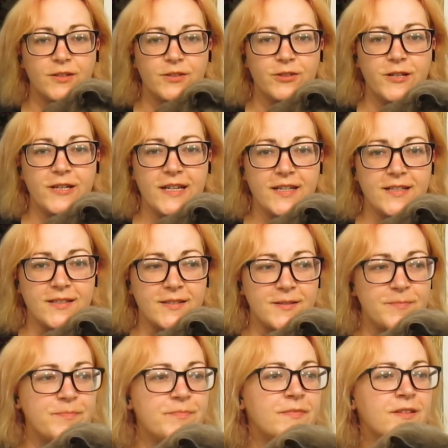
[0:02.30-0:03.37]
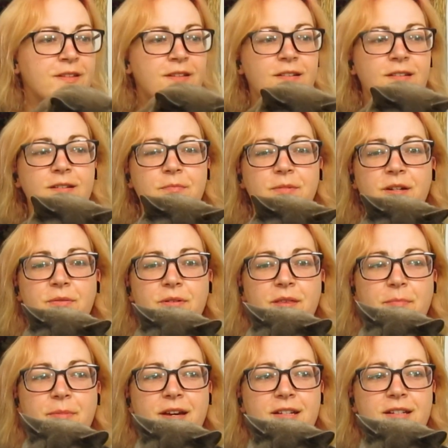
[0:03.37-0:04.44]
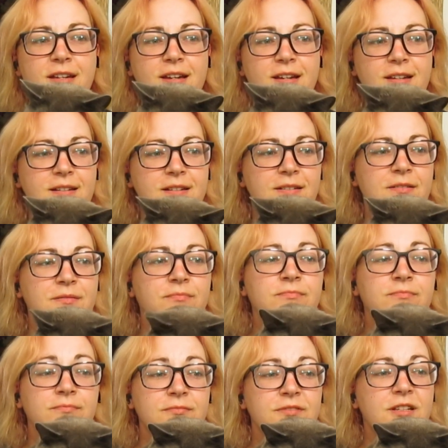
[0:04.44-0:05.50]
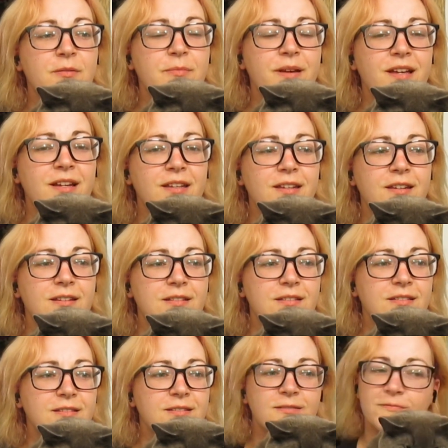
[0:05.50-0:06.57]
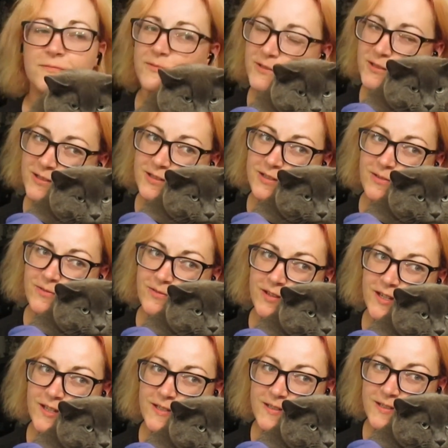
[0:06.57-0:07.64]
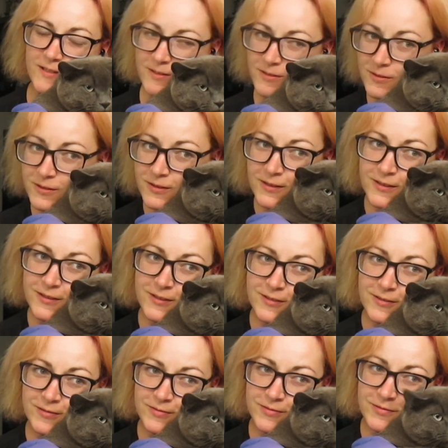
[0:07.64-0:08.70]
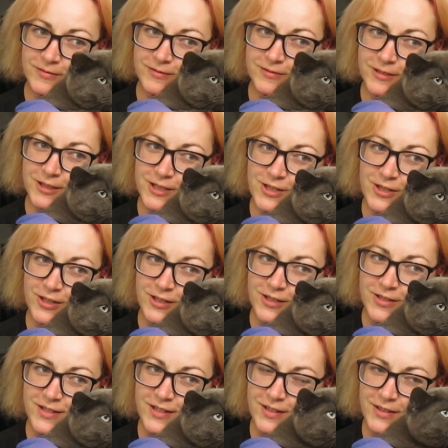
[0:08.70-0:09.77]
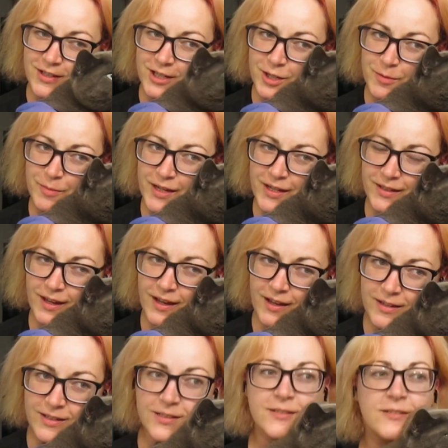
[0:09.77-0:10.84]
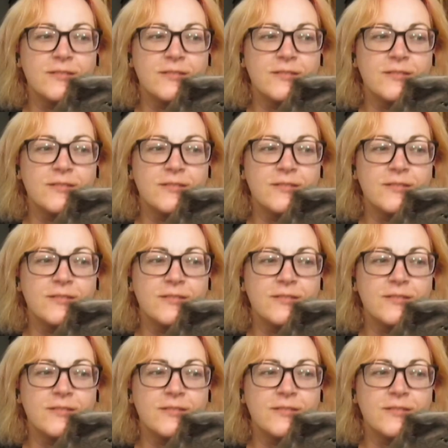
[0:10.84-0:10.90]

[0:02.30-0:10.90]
Greetings. I'm here with a bad cat. Look how bad he is with his little face. Get your ears down like your bad cat.